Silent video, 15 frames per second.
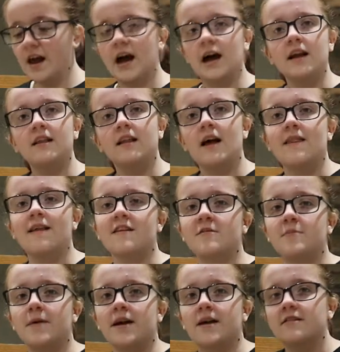I didn't like that
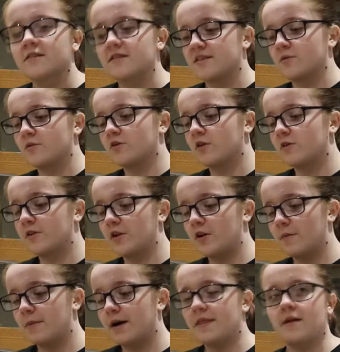space because it was covered
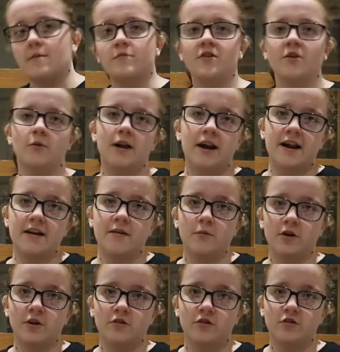up by them two, and I didn't
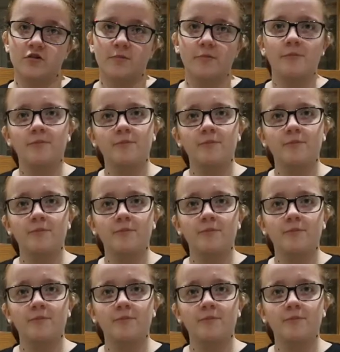want to touch them.